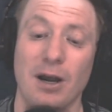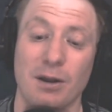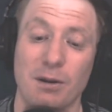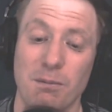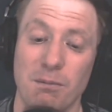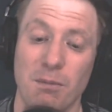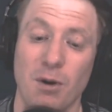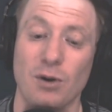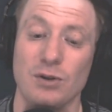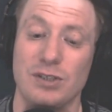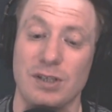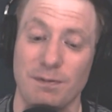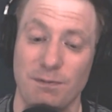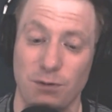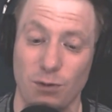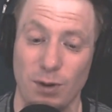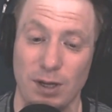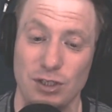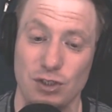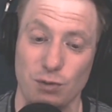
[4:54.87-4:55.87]
among
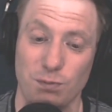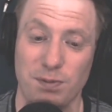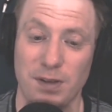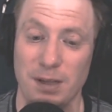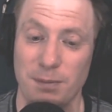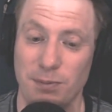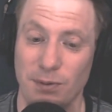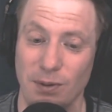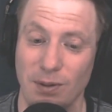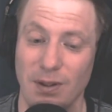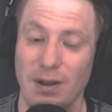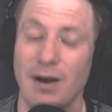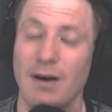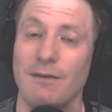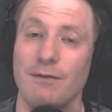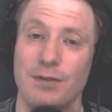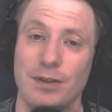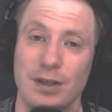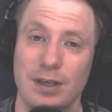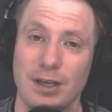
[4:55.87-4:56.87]
most influential
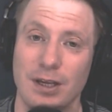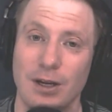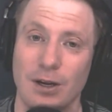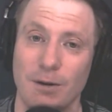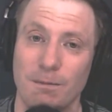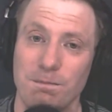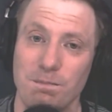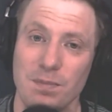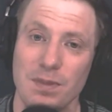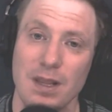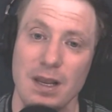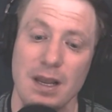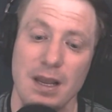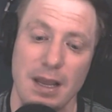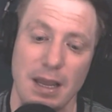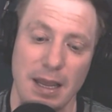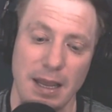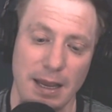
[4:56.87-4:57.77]
people of the year.